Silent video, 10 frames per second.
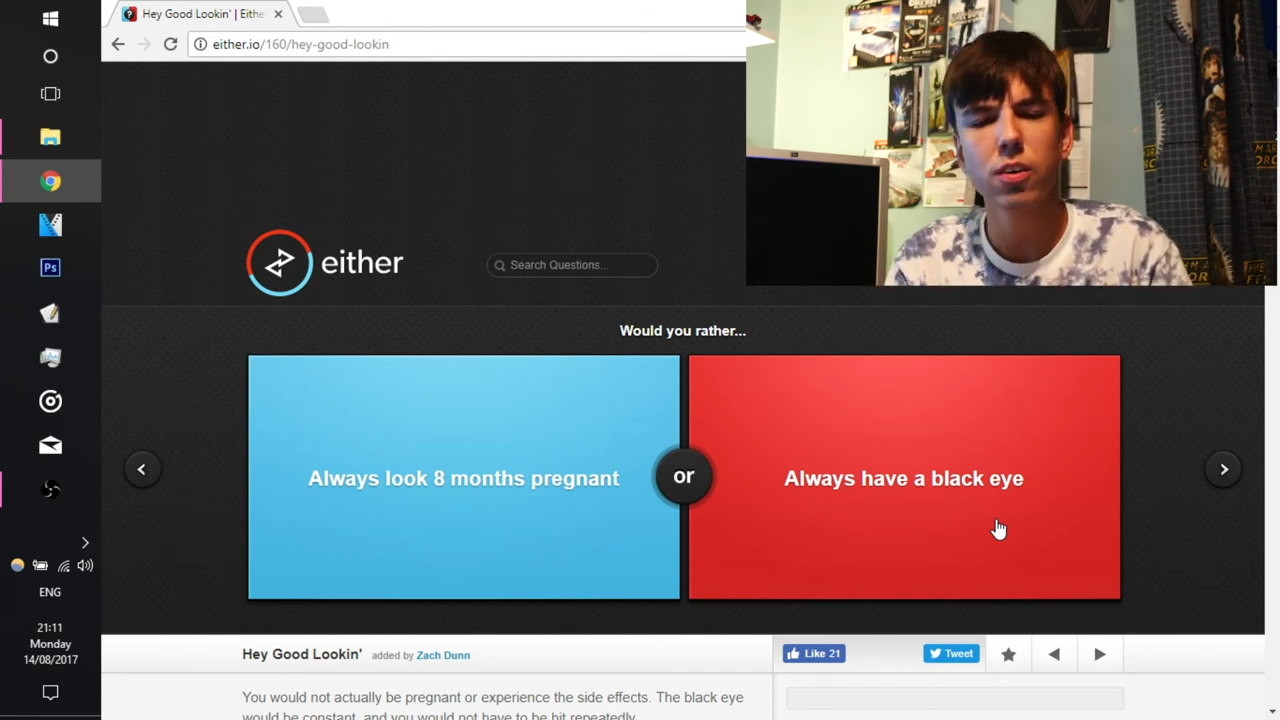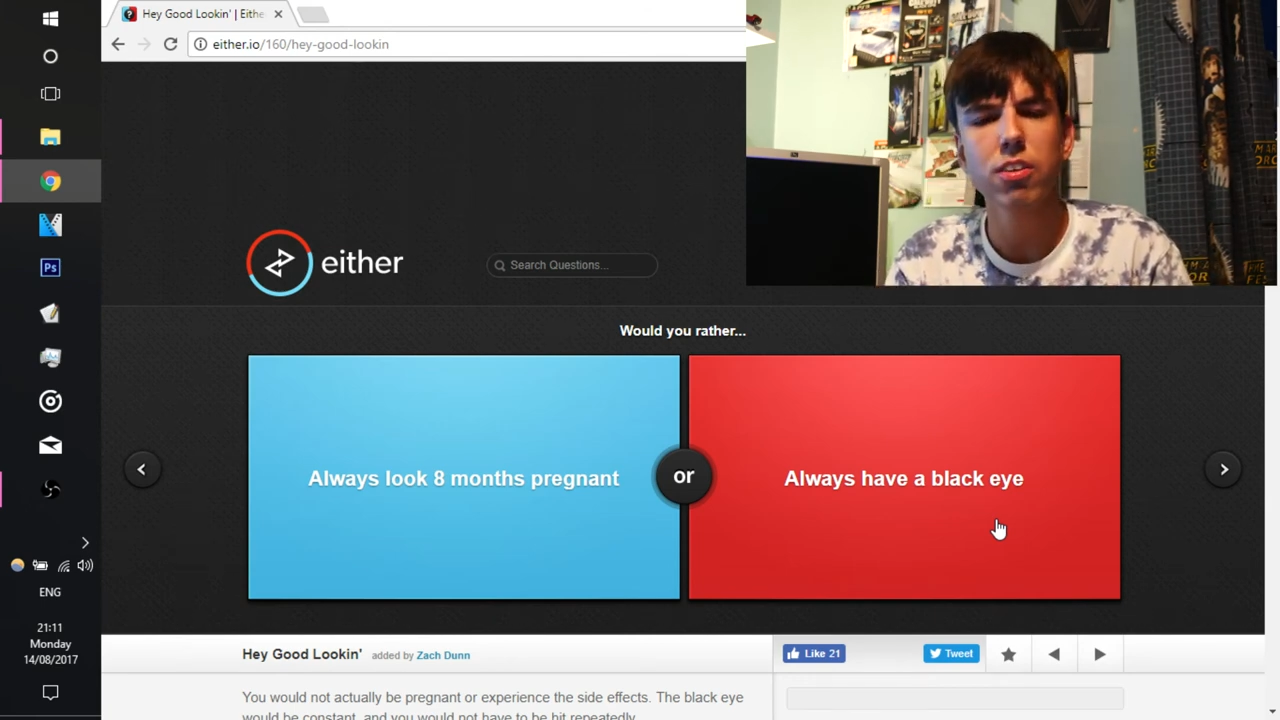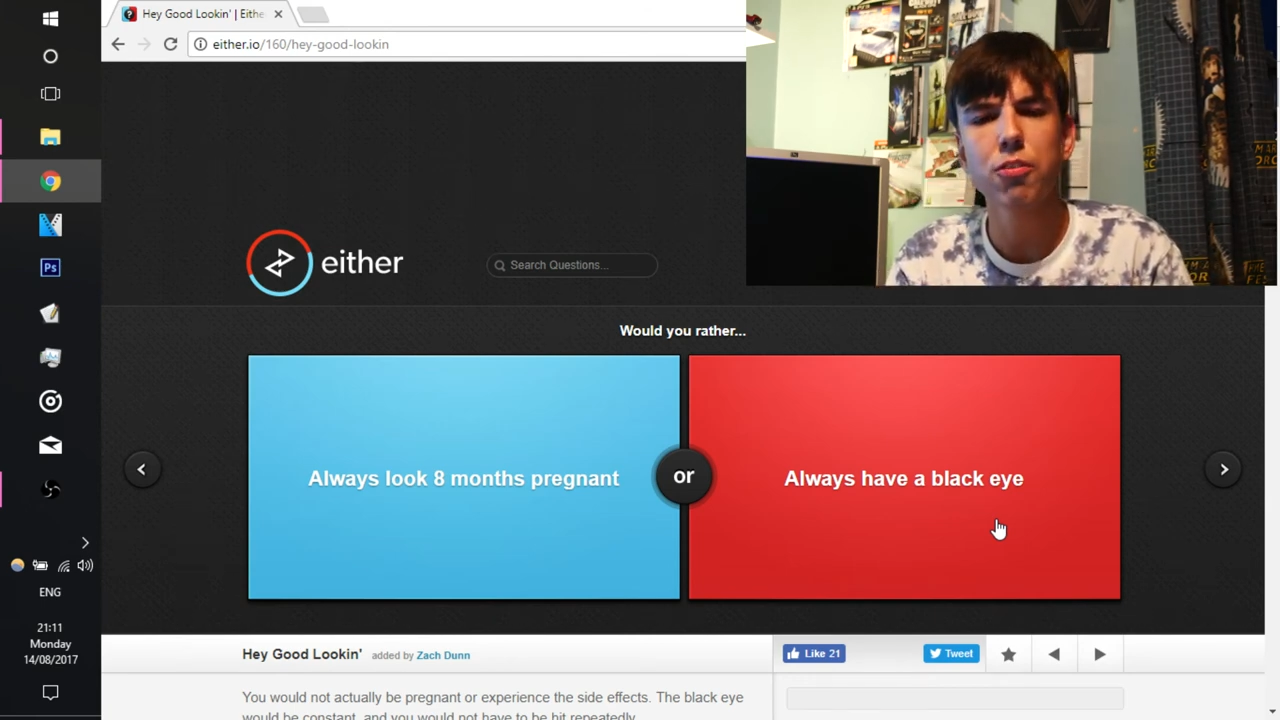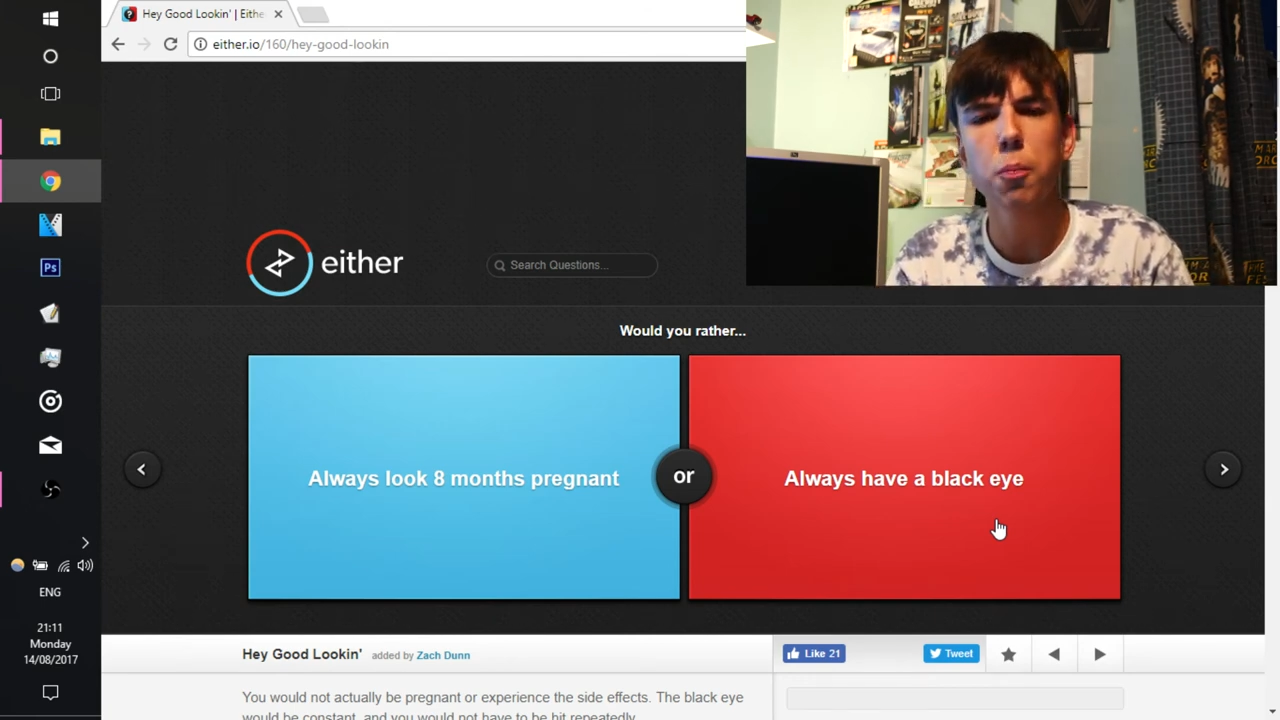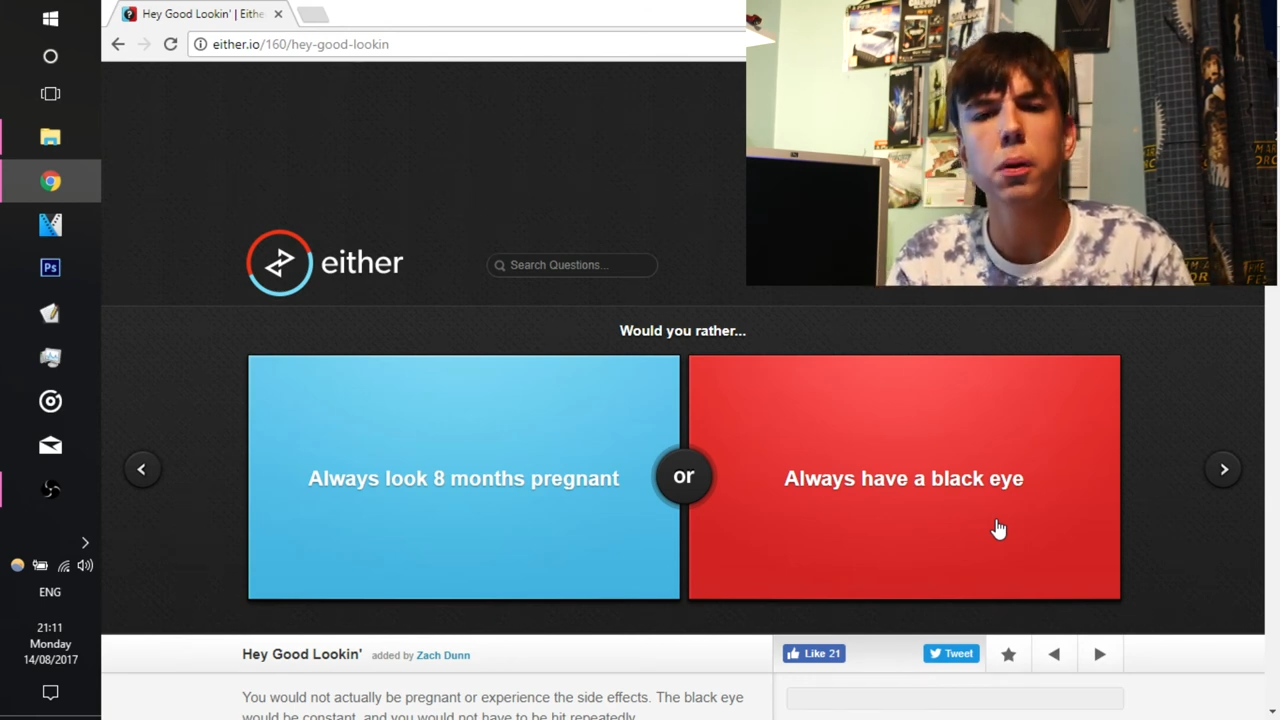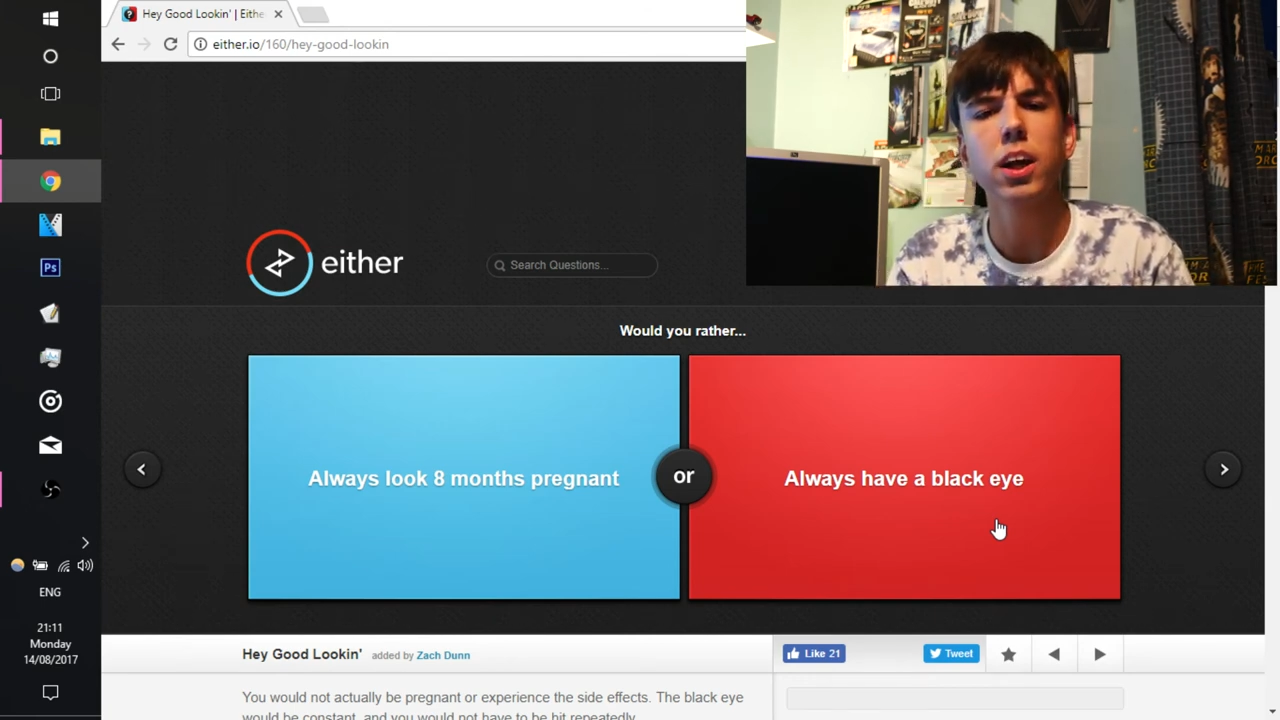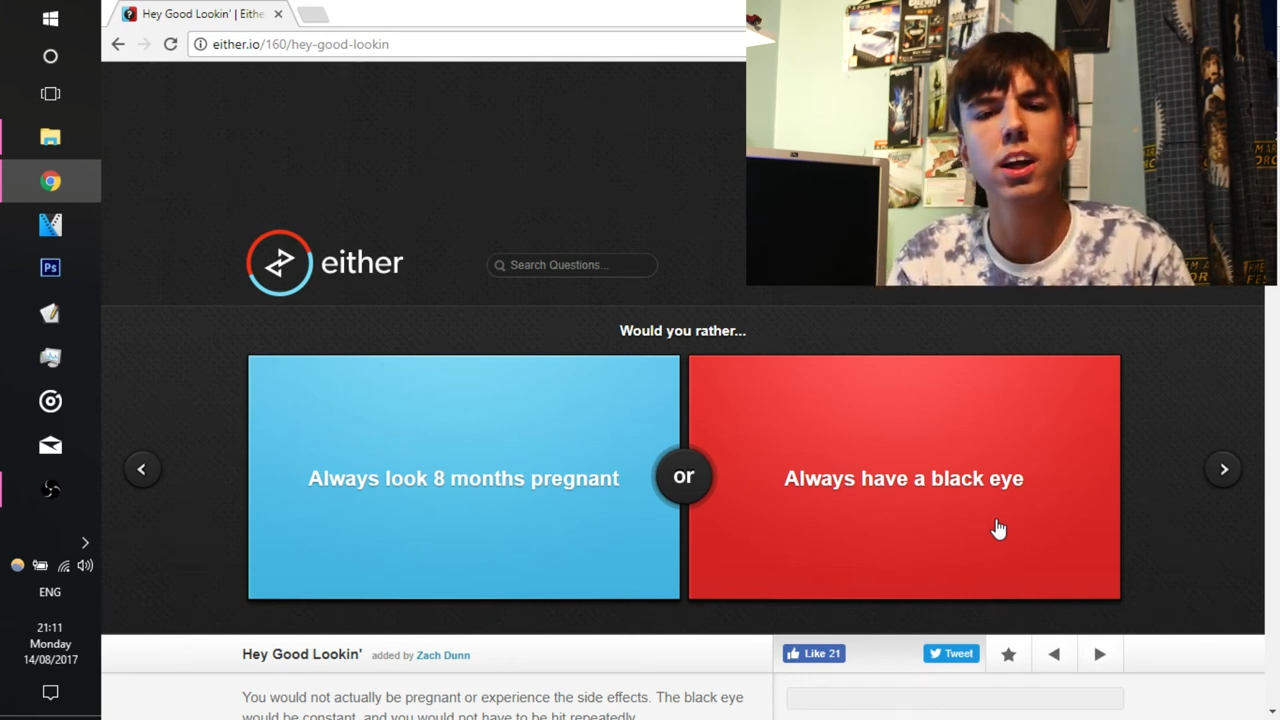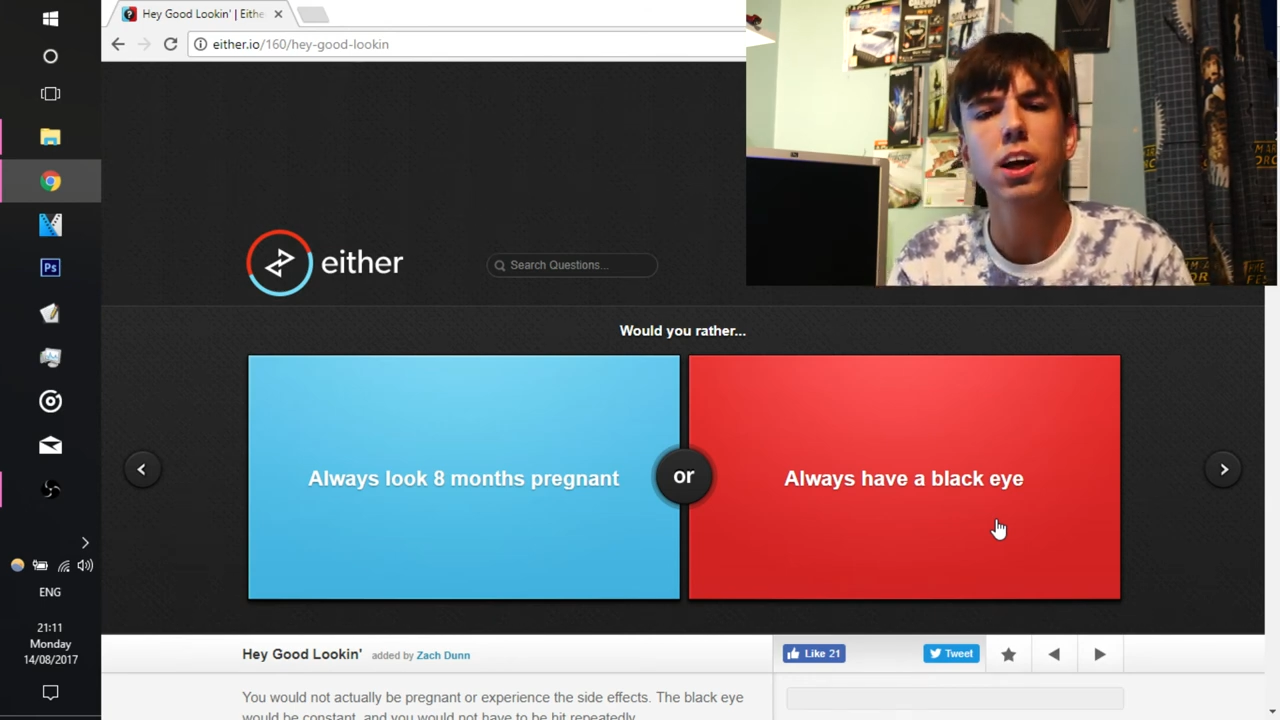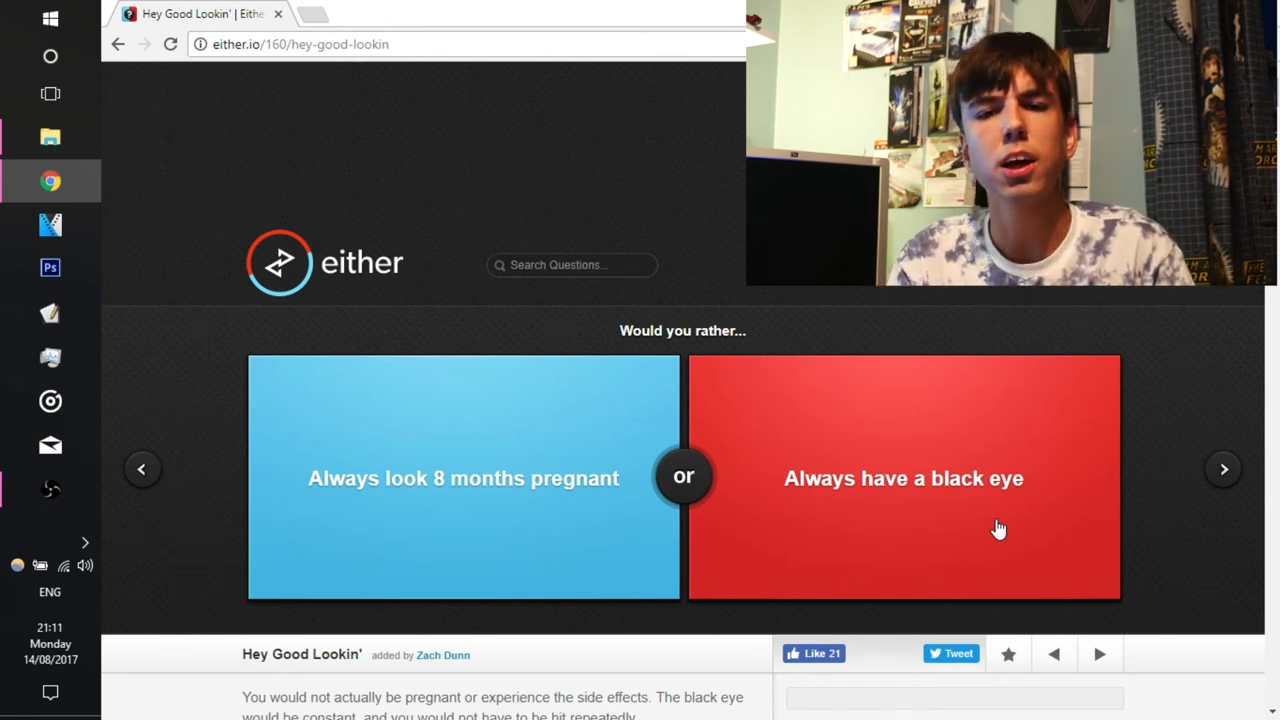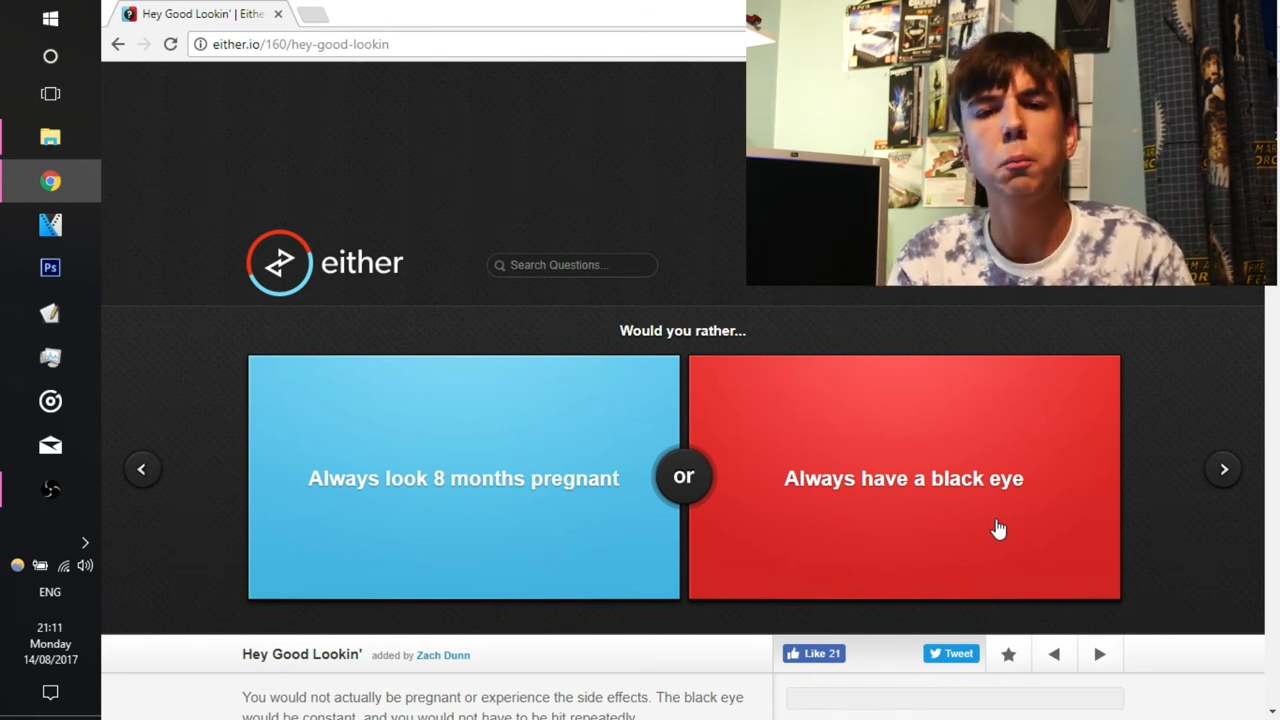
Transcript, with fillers: have a black eye,